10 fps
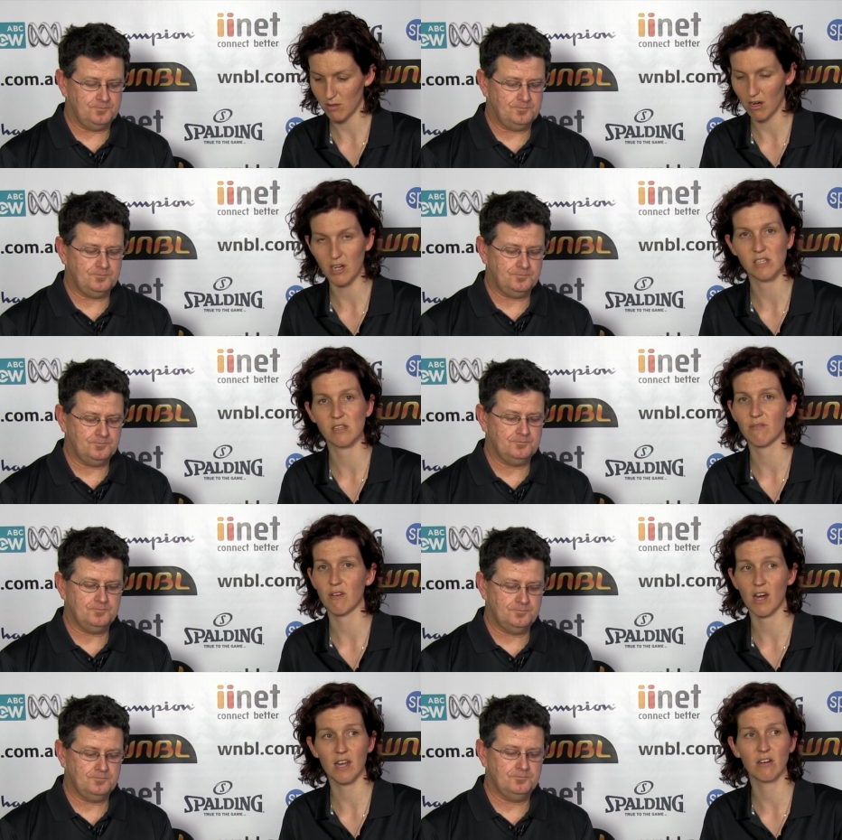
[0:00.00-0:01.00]
Speaker 1: to be thrown into the
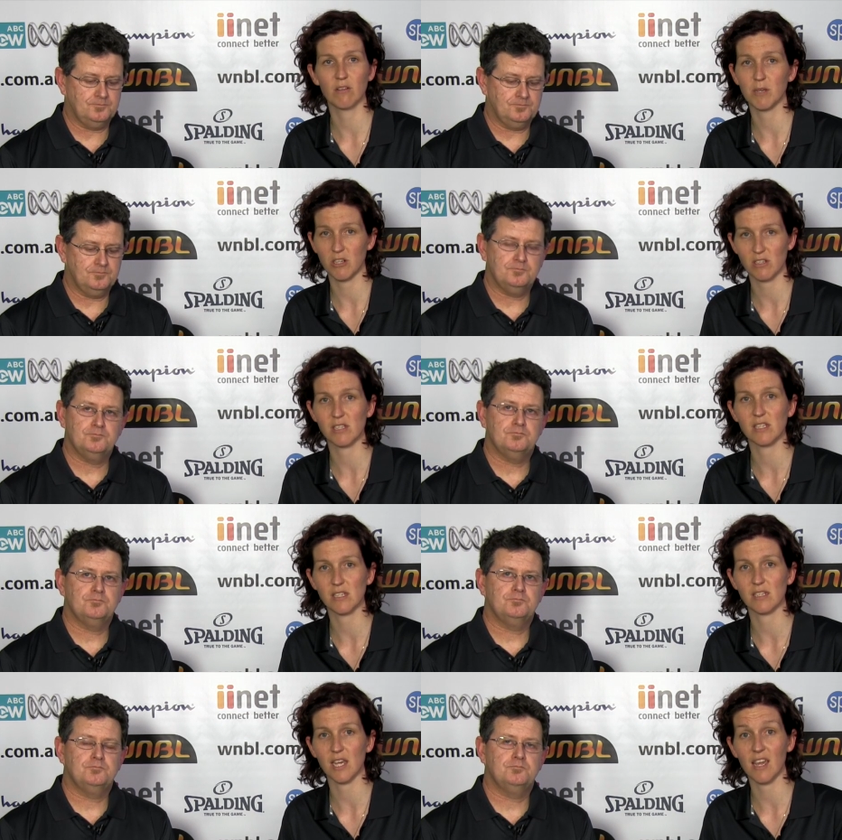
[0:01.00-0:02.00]
fire, and it'll be interesting
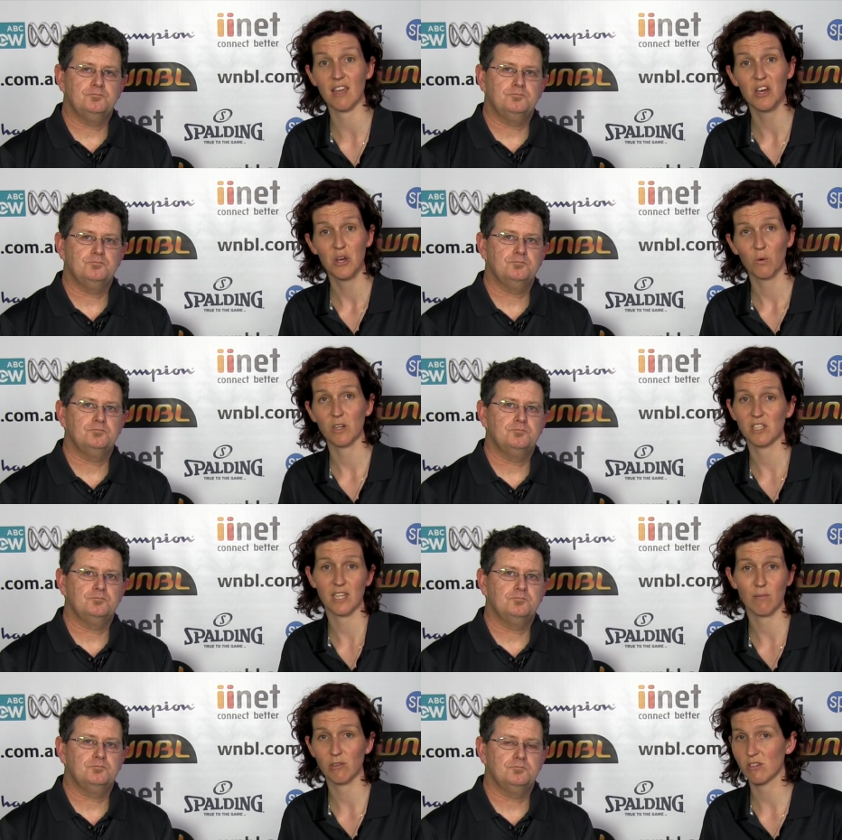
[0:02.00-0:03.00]
to see what she's
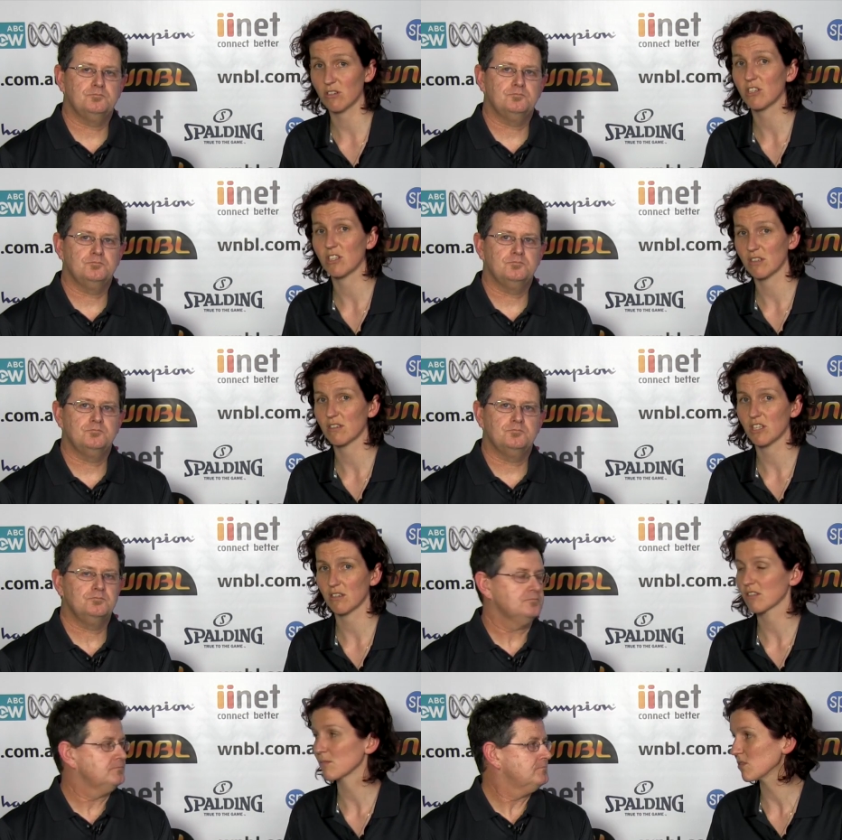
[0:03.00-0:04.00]
able to do. She's
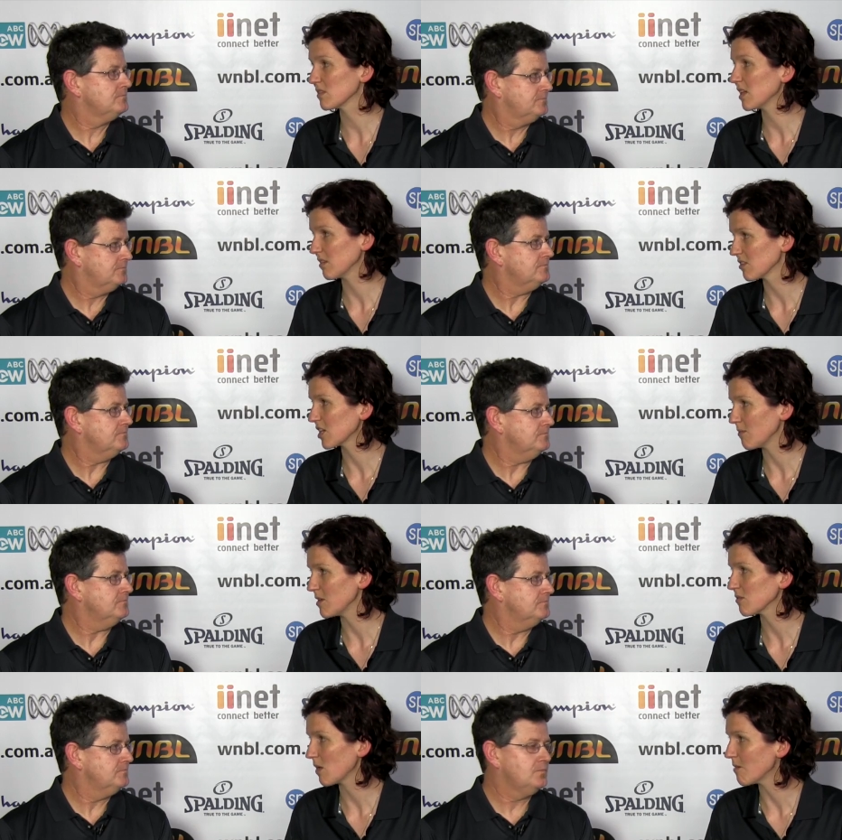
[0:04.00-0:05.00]
got some good skills,
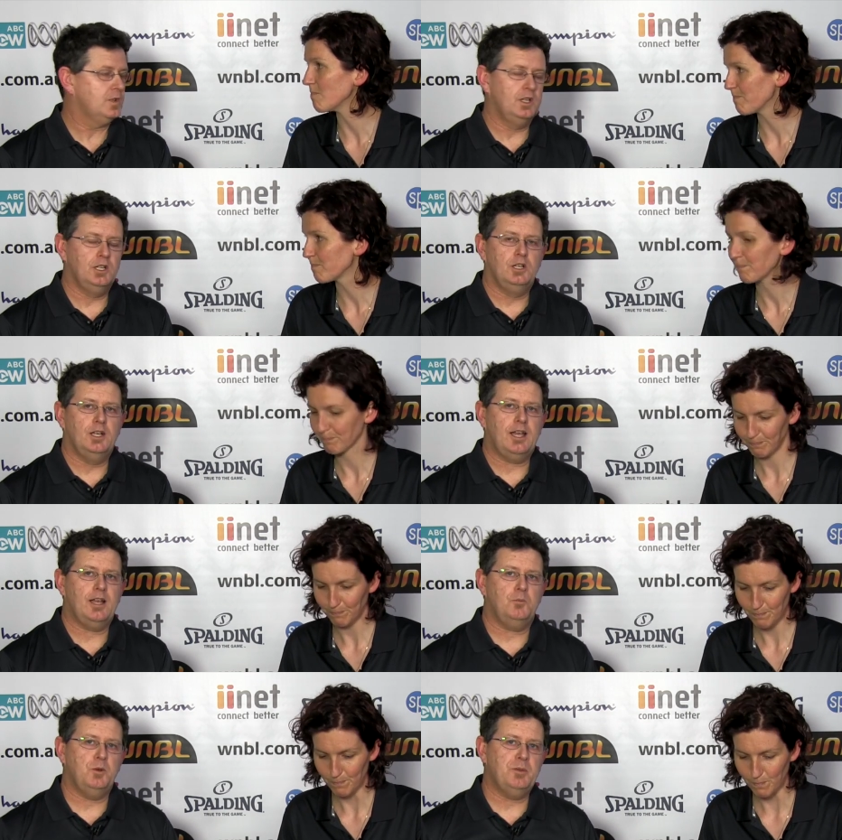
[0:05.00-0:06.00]
Jamie, as well.
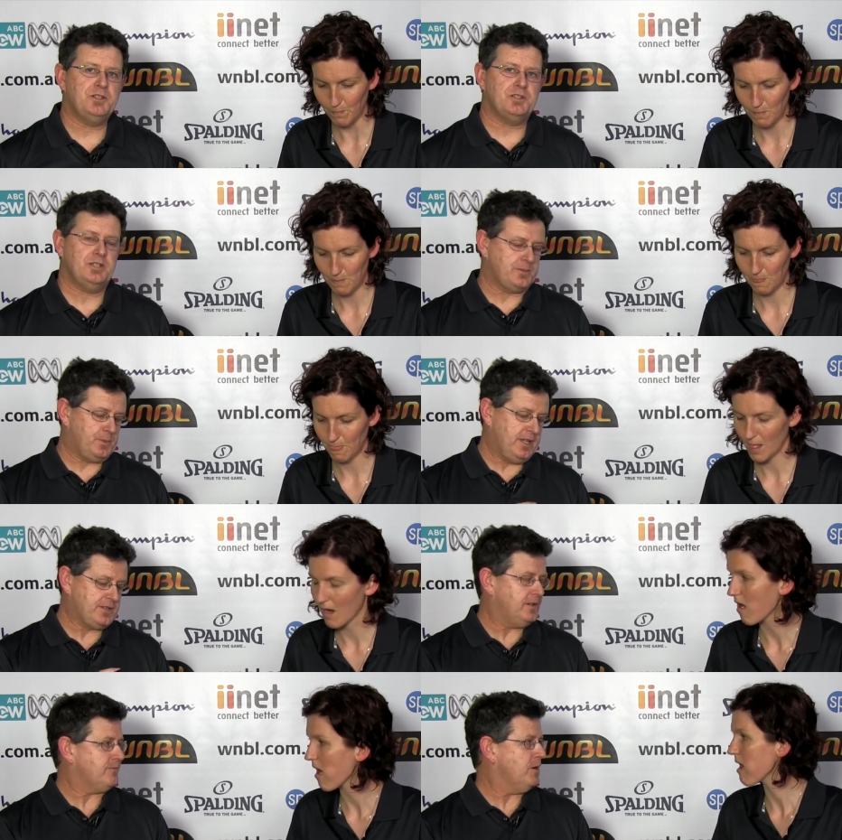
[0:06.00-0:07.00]
Speaker 2: We mentioned these
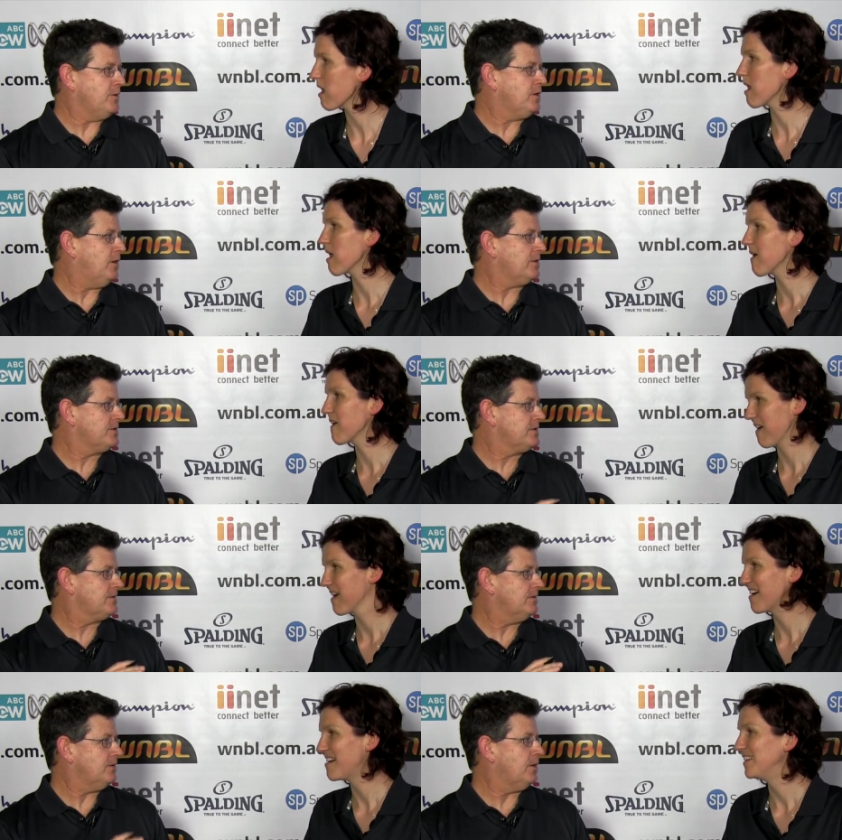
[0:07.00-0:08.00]
players like Rohanee Cox,
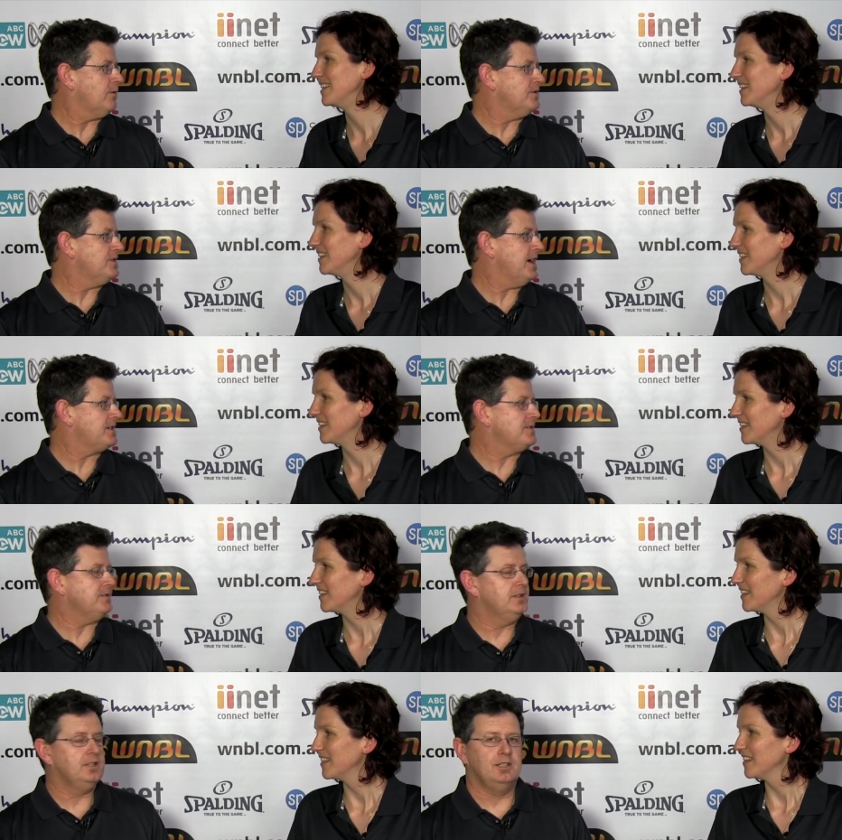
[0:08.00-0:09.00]
Lauren
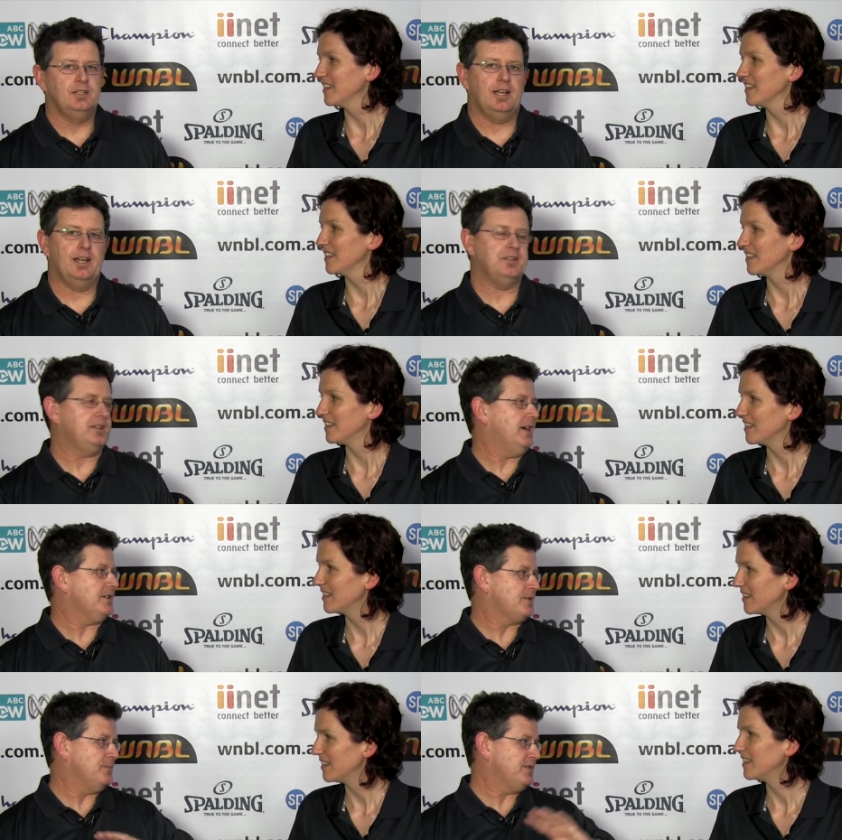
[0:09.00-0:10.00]
Jackson,
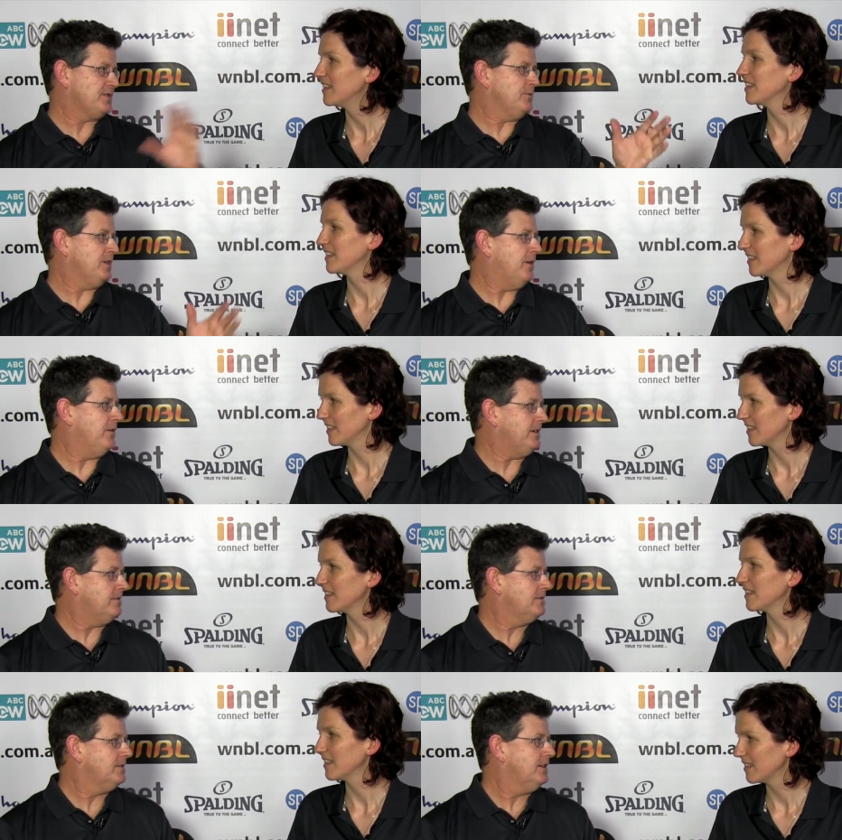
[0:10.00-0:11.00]
Deanna Smith still going
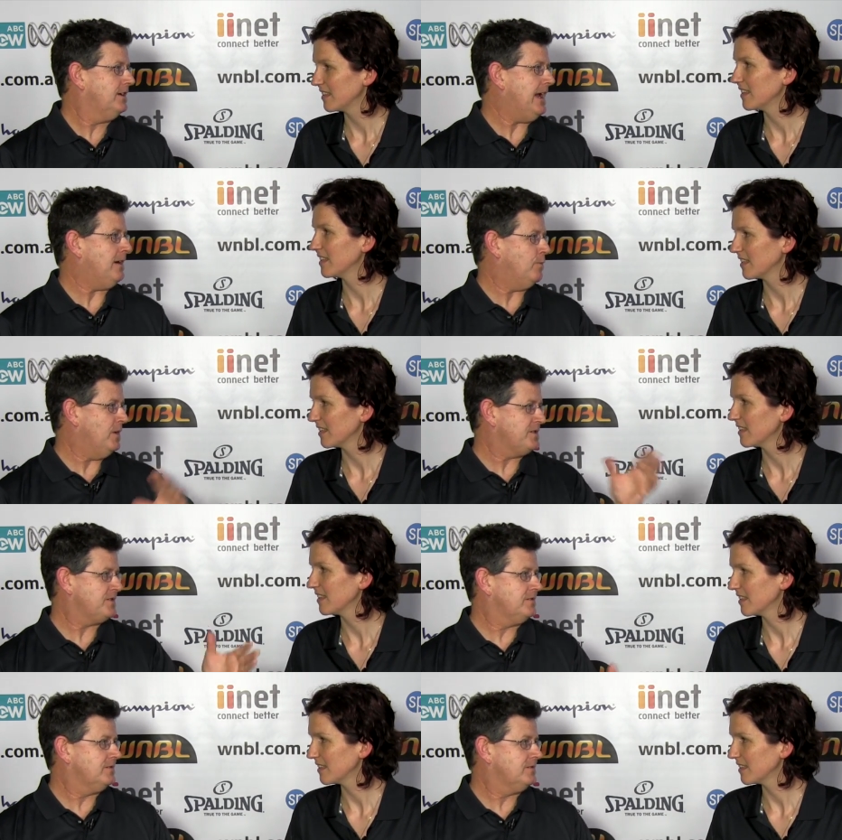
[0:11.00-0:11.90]
out west,